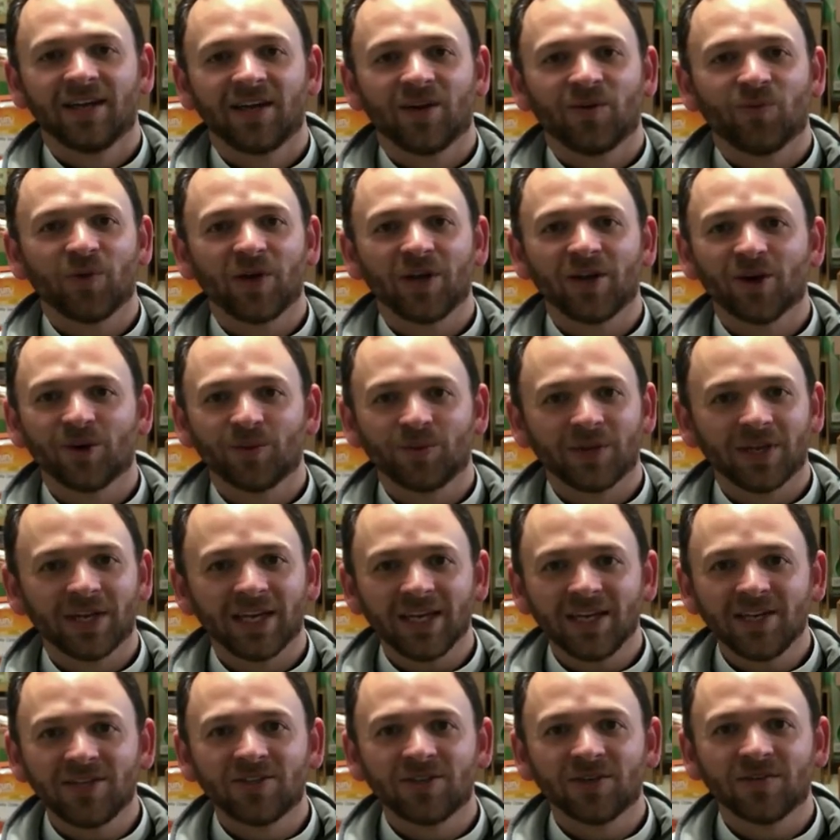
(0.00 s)
And we hope
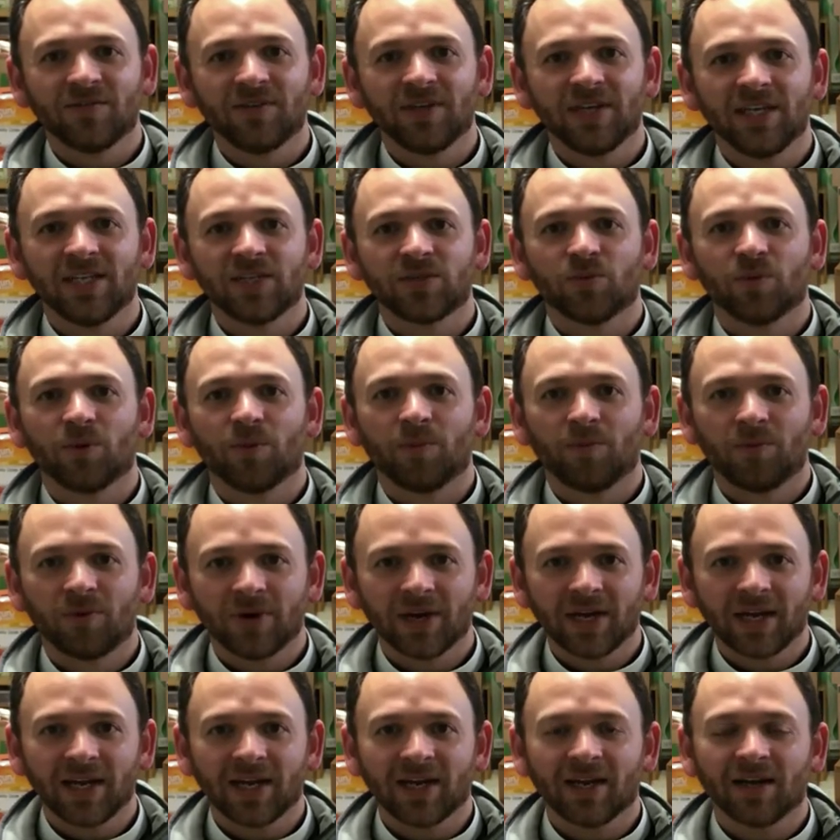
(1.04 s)
that each of these will
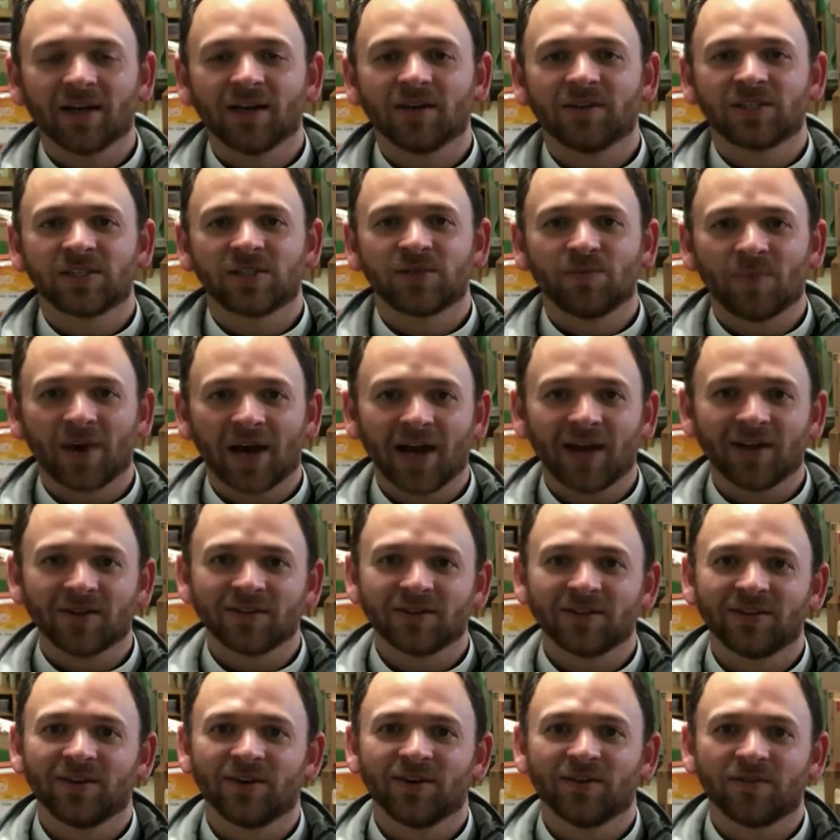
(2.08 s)
bring a smile
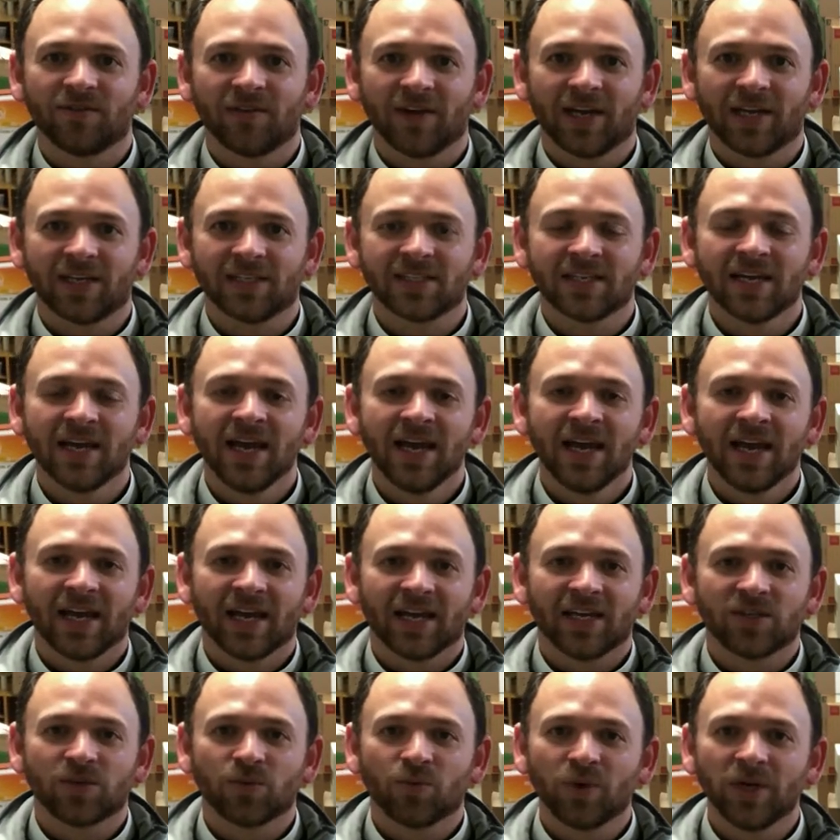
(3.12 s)
to their face
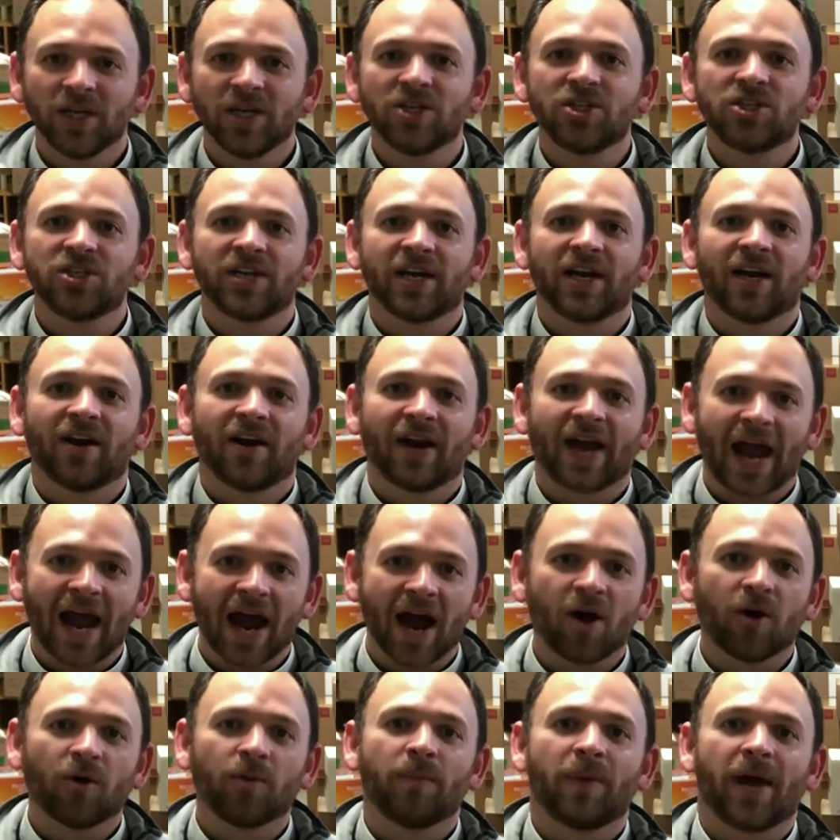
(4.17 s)
as we share
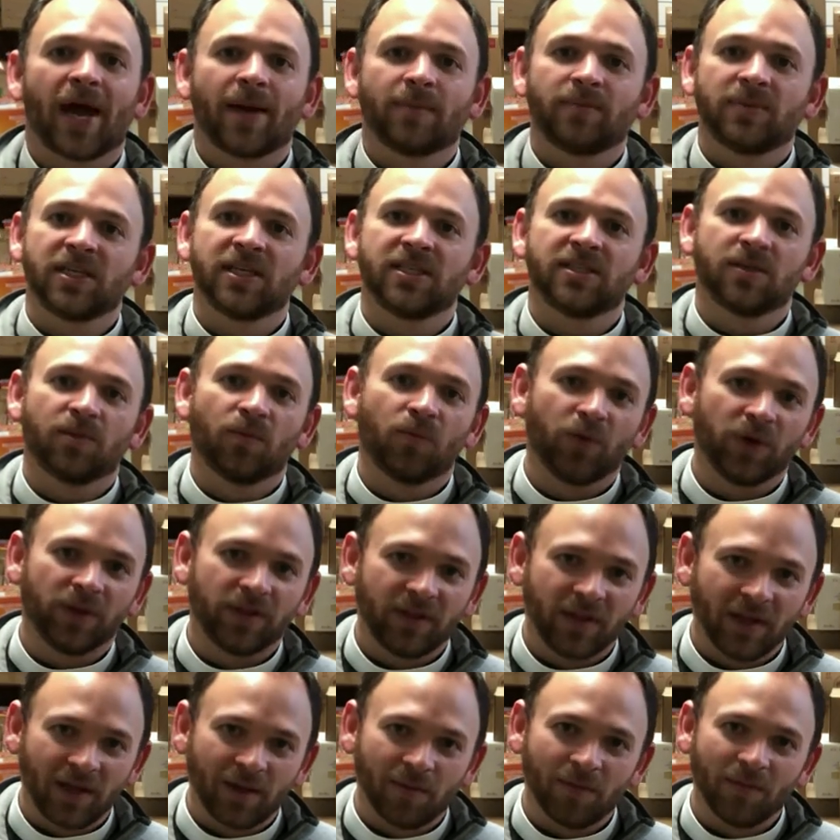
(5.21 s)
our baptism
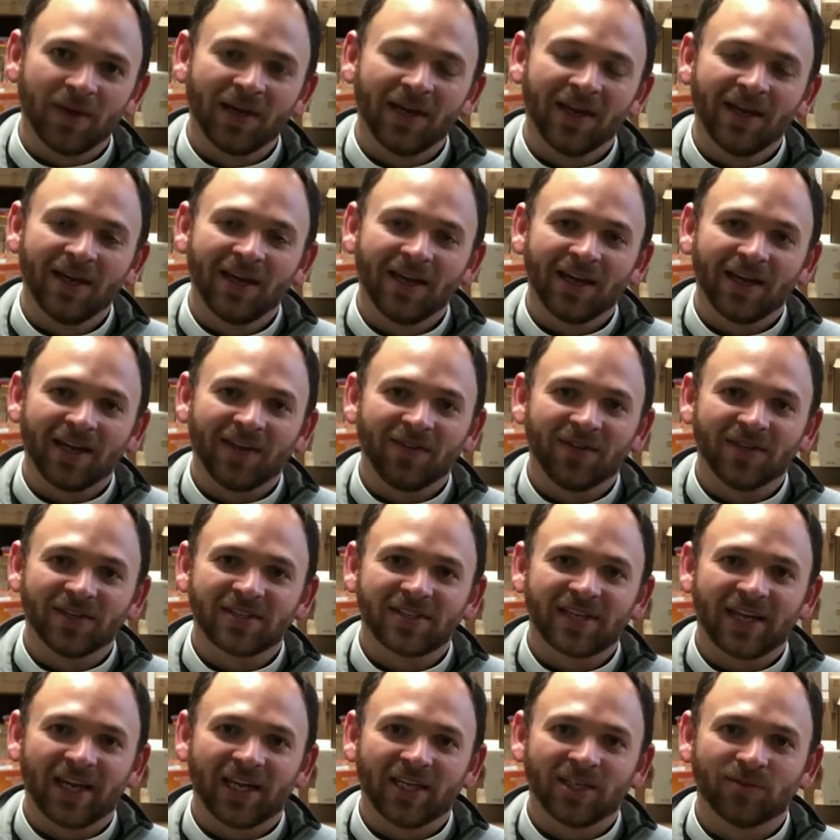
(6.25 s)
with them in this
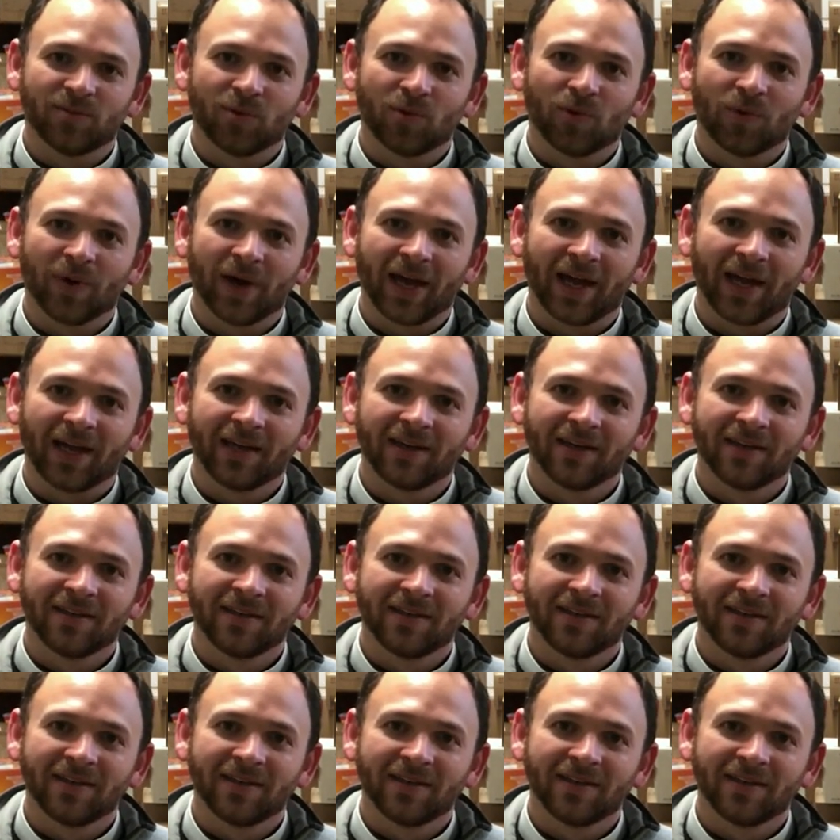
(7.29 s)
tangible way.